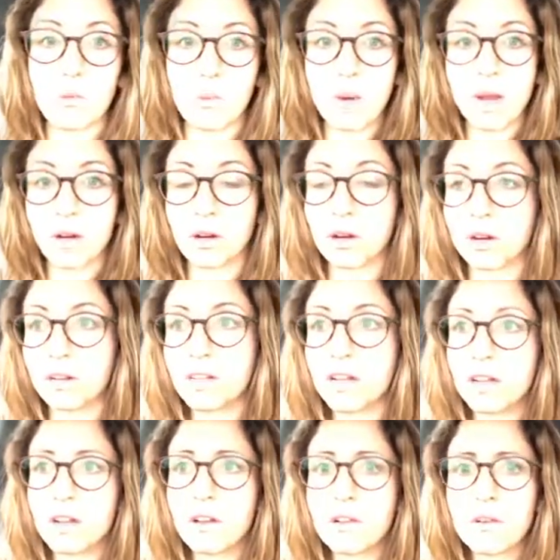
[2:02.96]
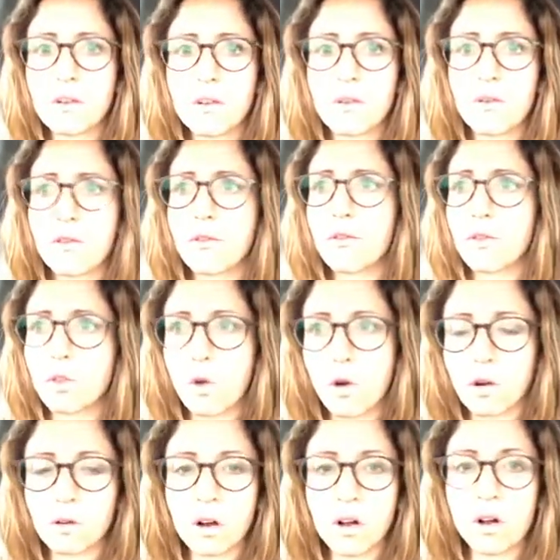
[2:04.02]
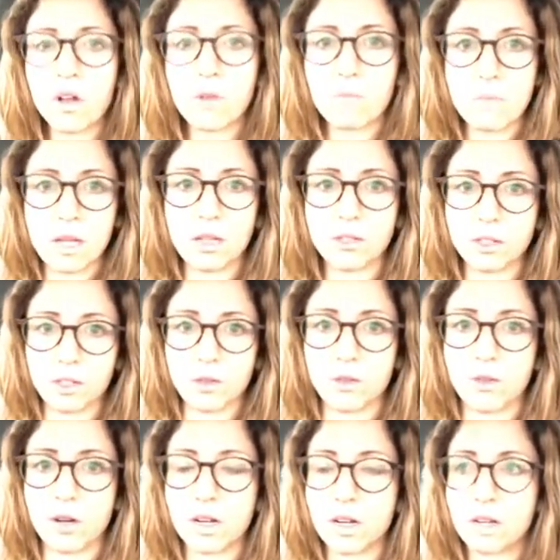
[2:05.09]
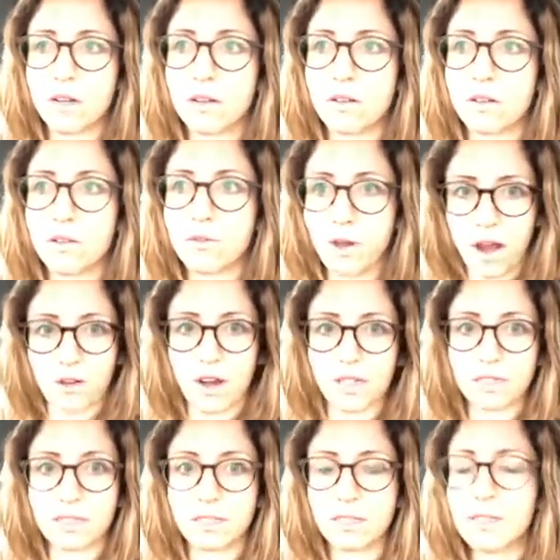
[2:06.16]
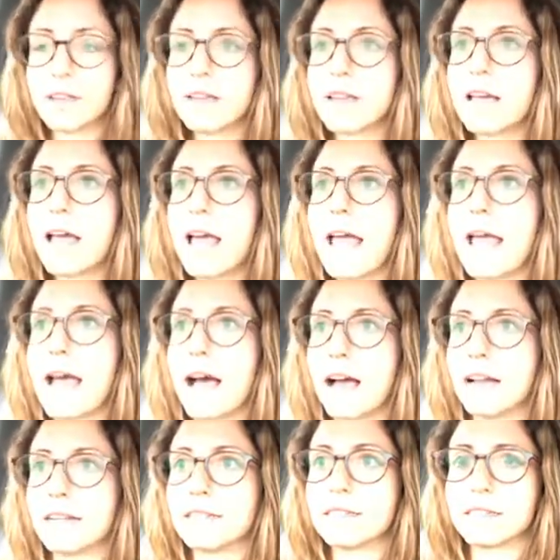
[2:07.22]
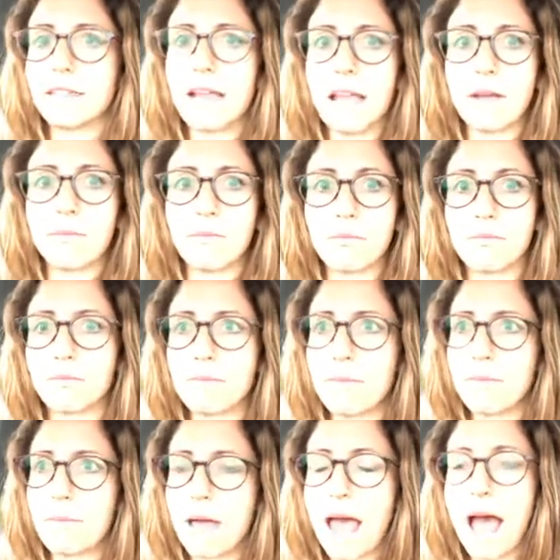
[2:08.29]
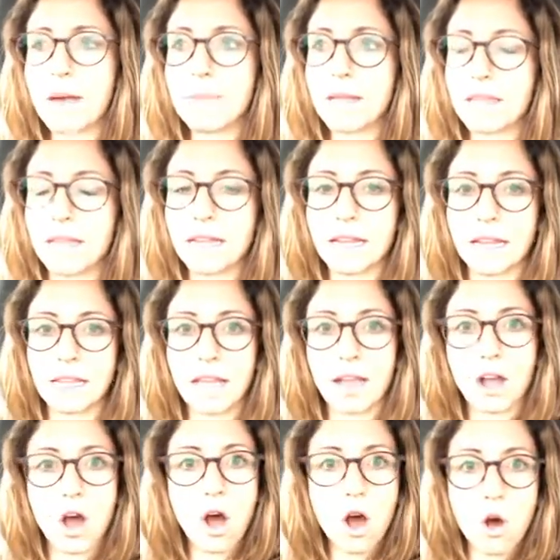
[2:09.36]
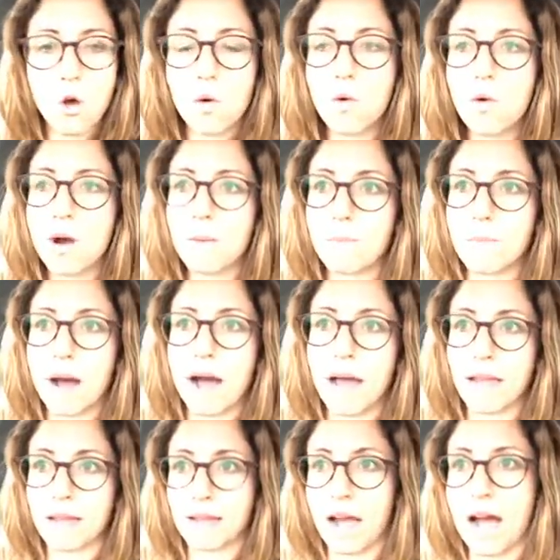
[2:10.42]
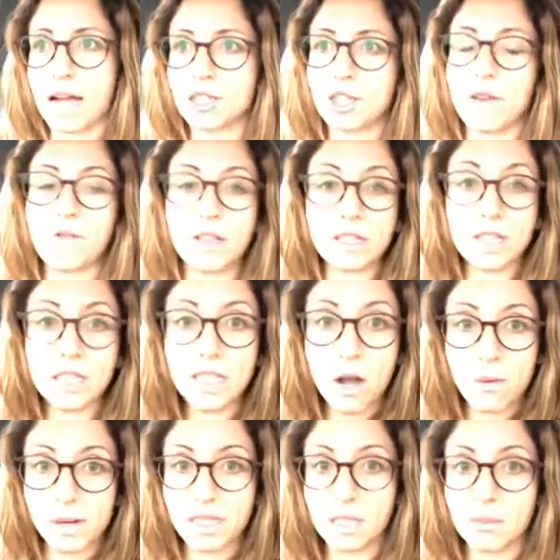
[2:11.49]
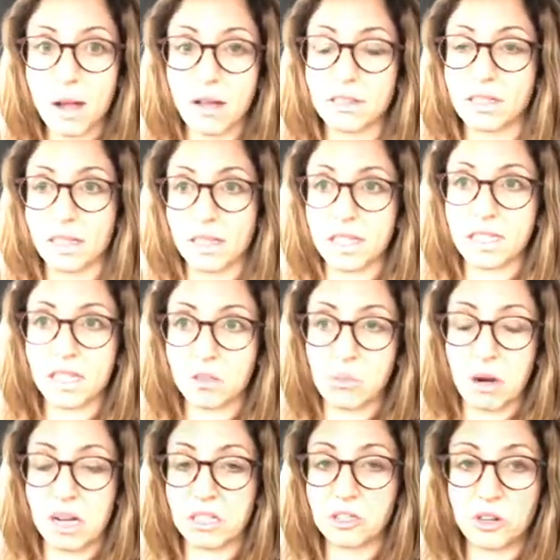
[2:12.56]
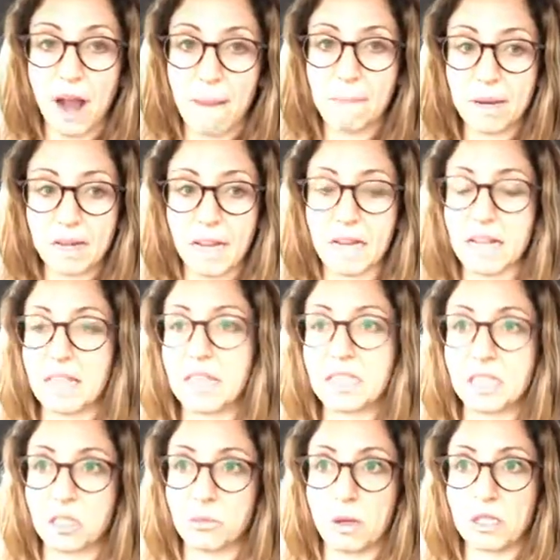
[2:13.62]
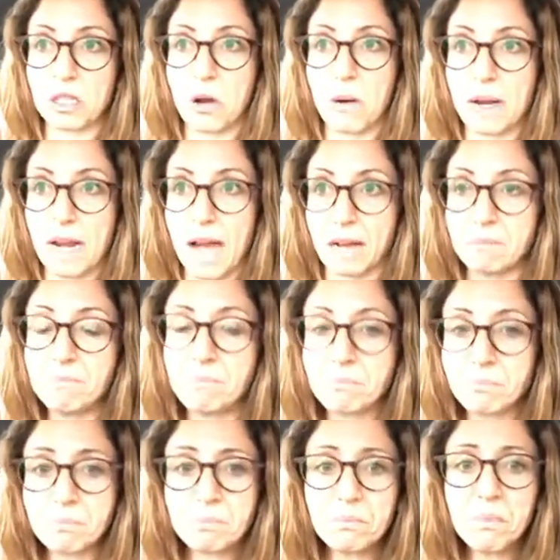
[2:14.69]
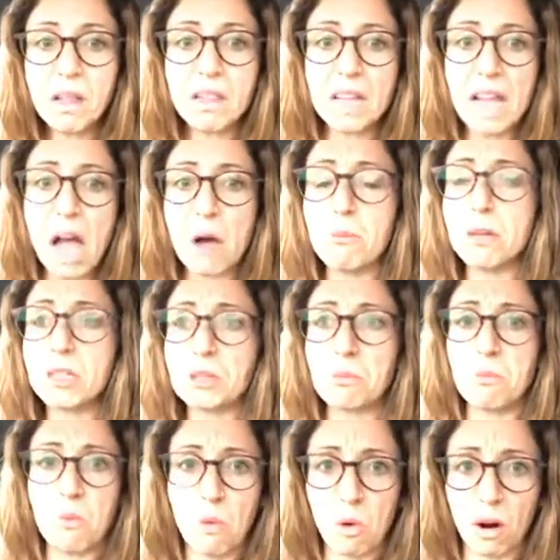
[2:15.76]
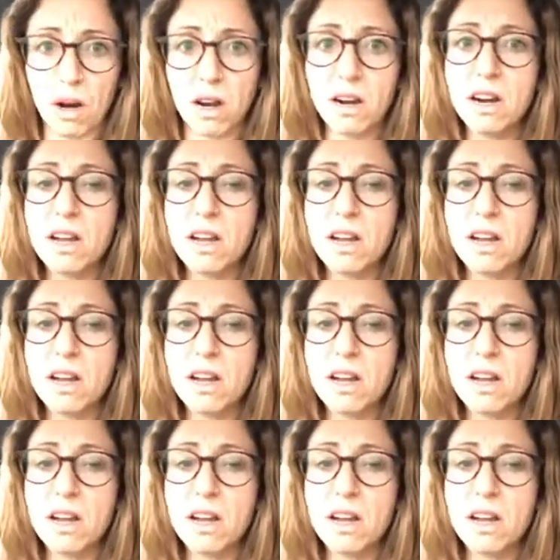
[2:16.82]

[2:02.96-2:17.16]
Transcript: weird floral mildew fragrance, and it had me thinking, like, oh my gosh, if this is how it smells and this is what it's trapping in and this is what's going on, like how much more